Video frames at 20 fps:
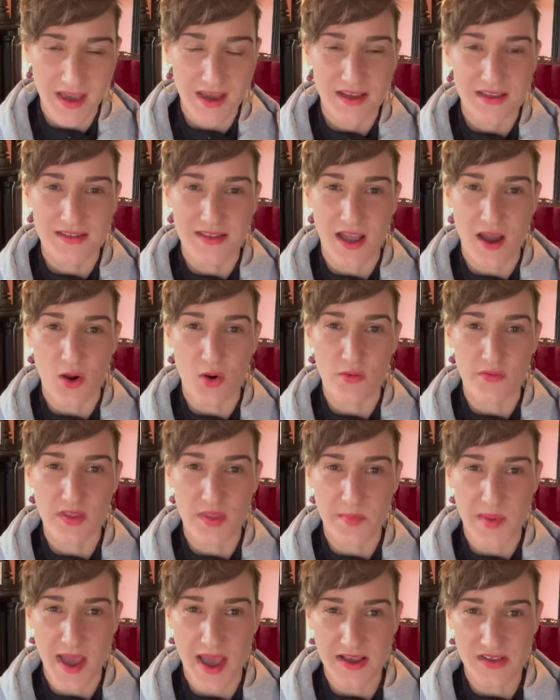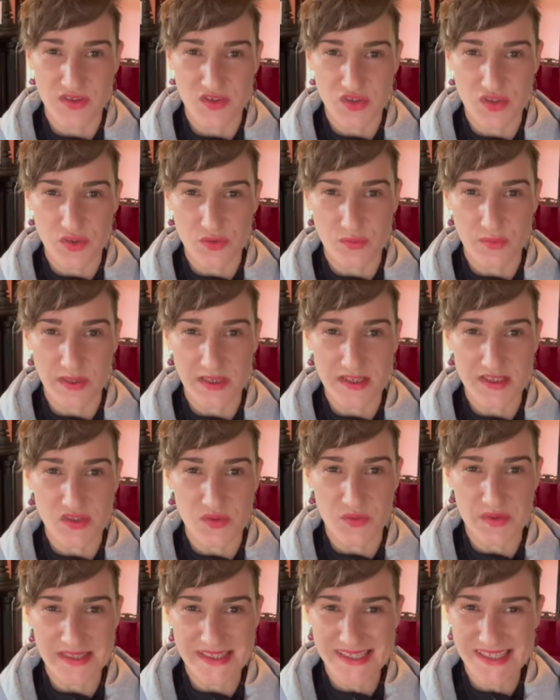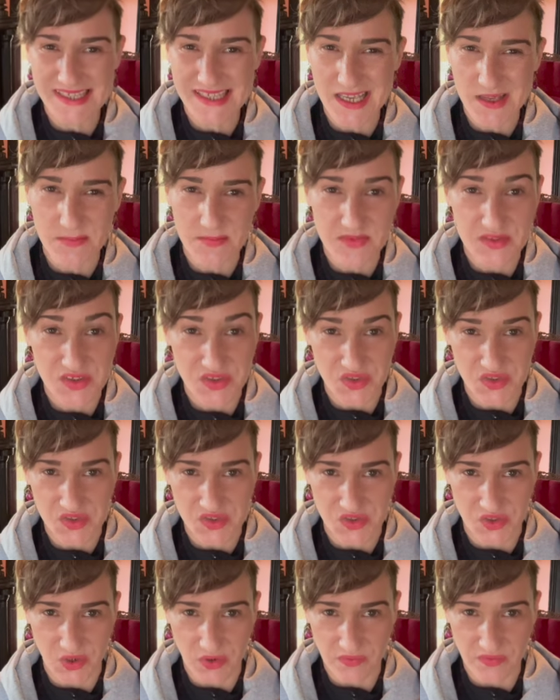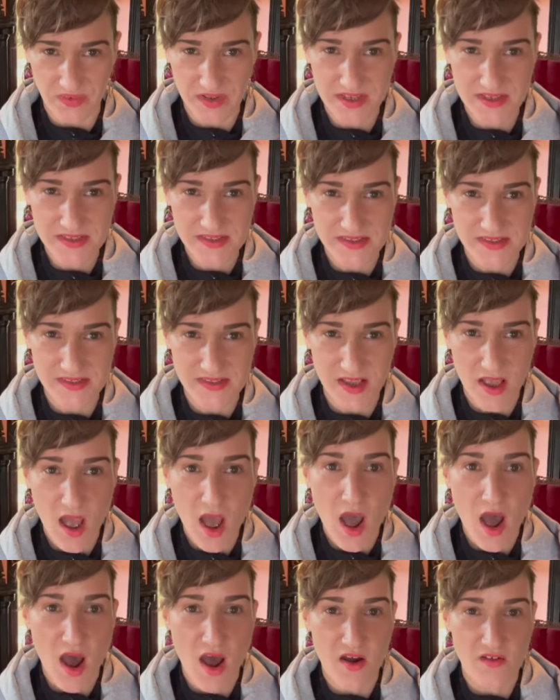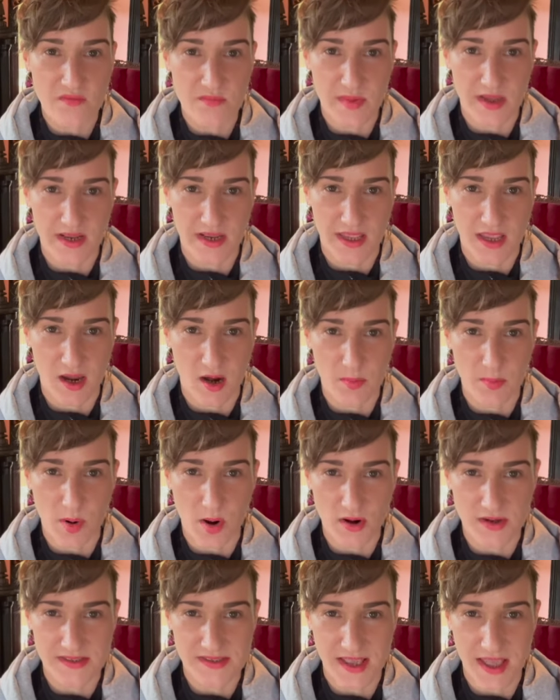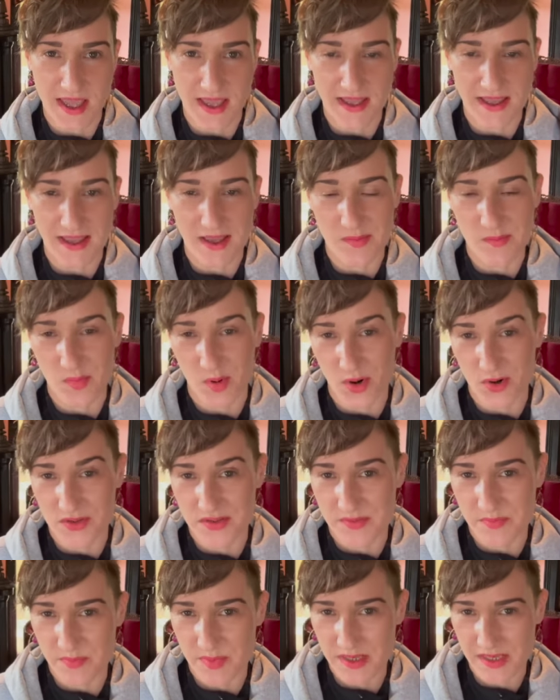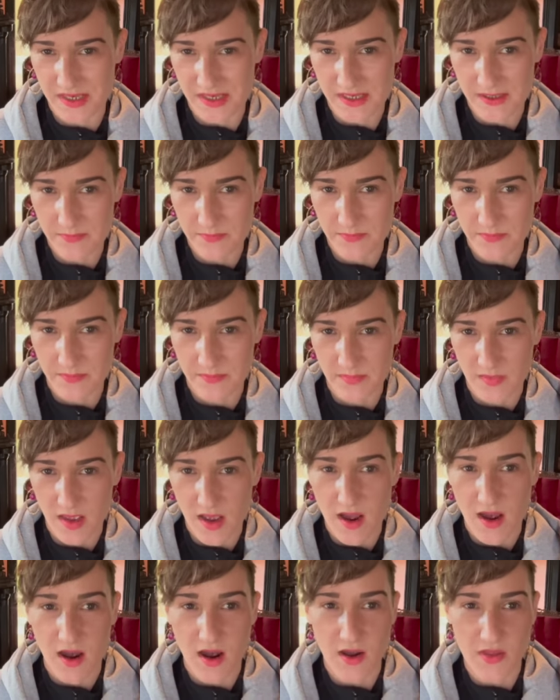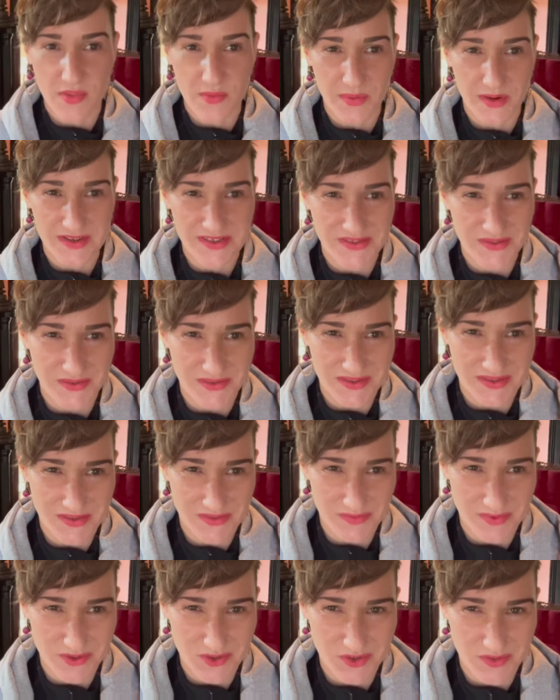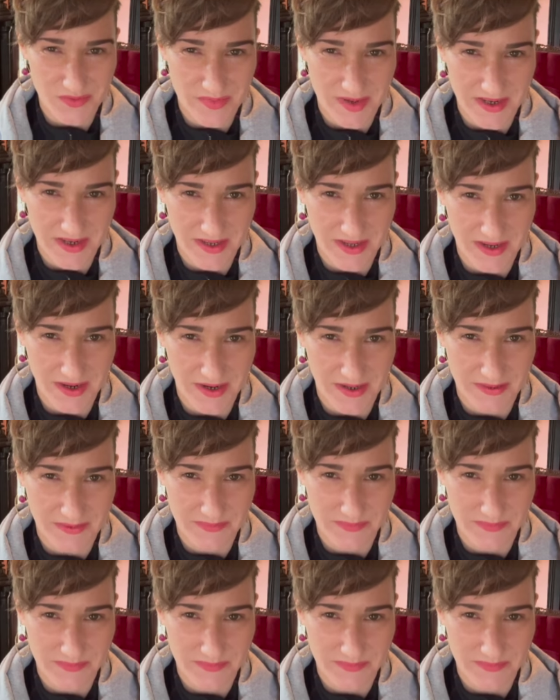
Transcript: Now, over the past 2 weeks, we skimmed the surface of Medicare Parts A and Parts B, otherwise known as Original Medicare.